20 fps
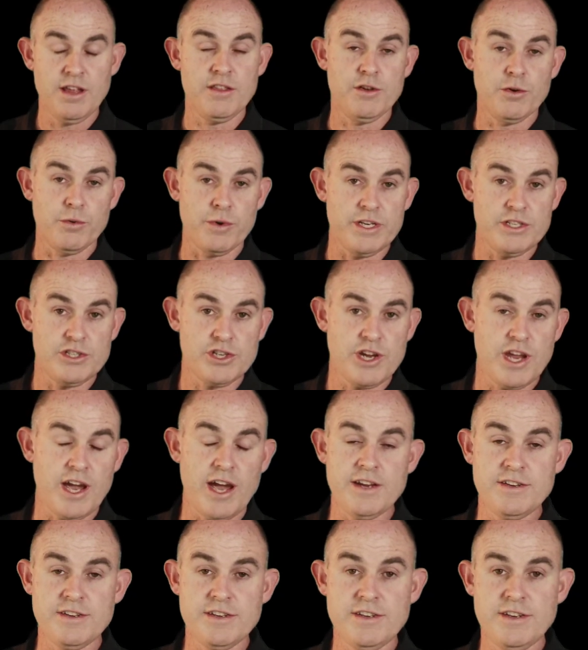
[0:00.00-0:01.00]
they're
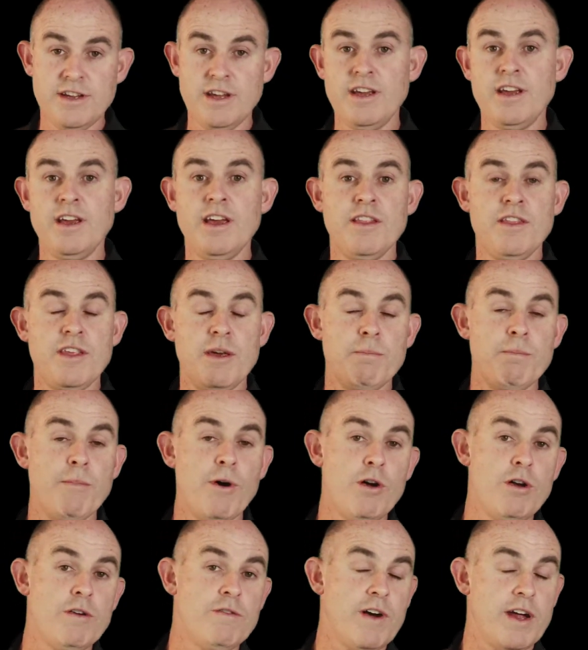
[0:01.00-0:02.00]
educated, they're
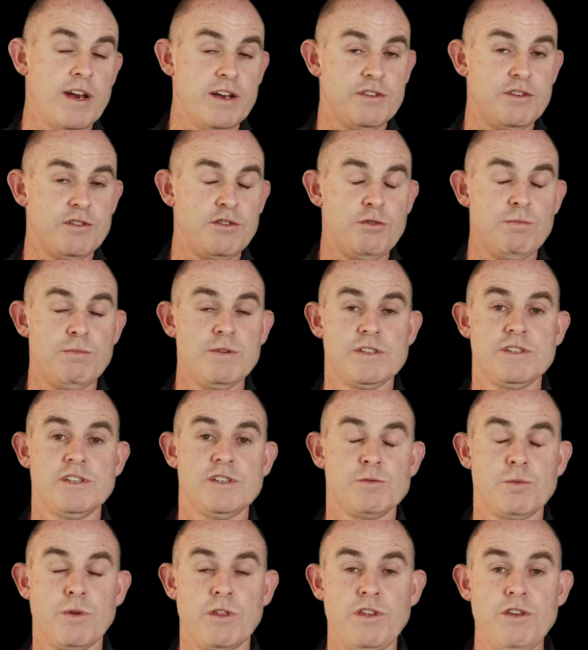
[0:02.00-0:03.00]
motivated to do
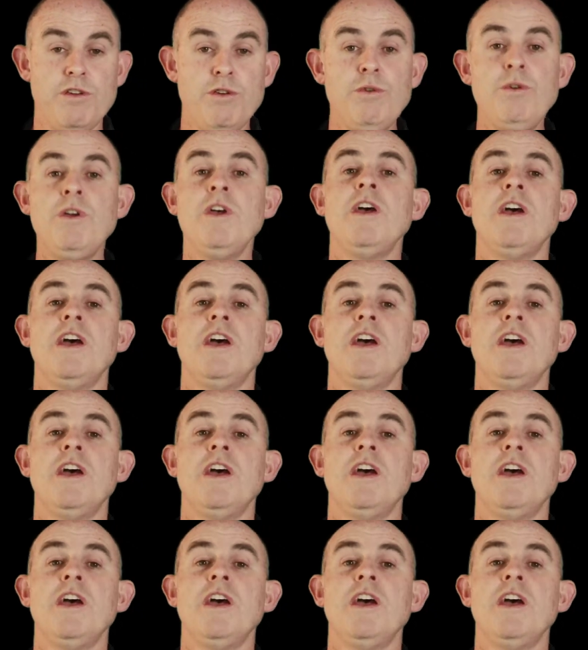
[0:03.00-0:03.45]
business with you,